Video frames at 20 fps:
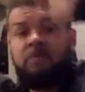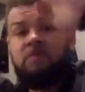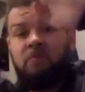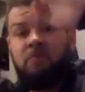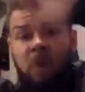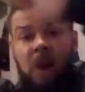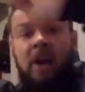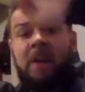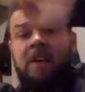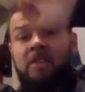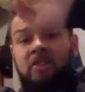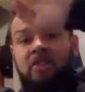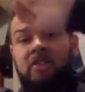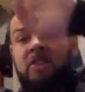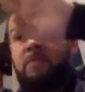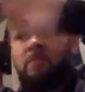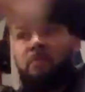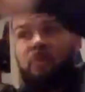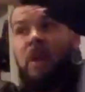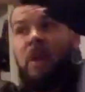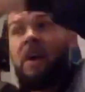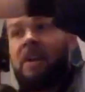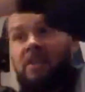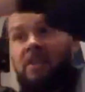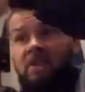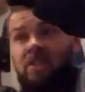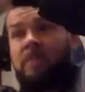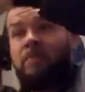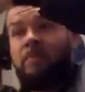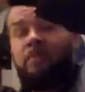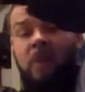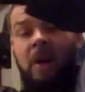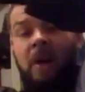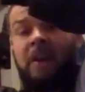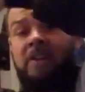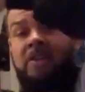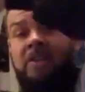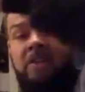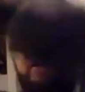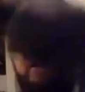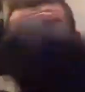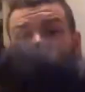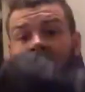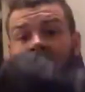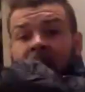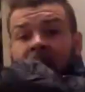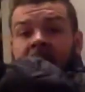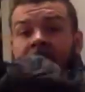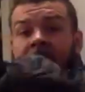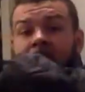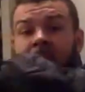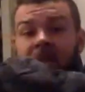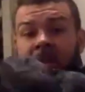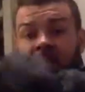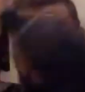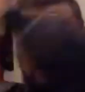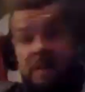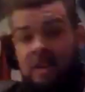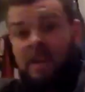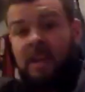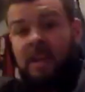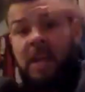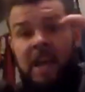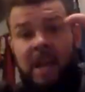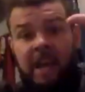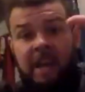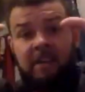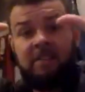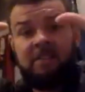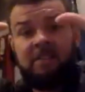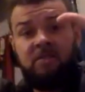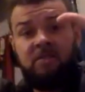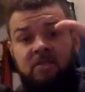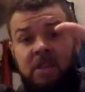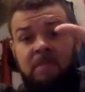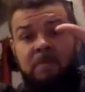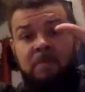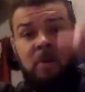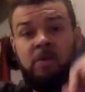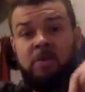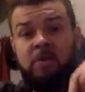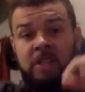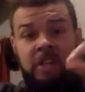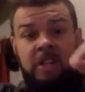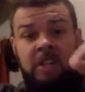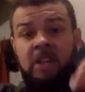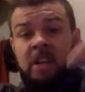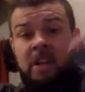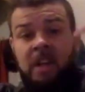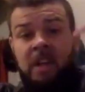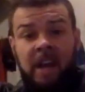rocket ship, rocket ship, rocket ship, diamond hand emoji,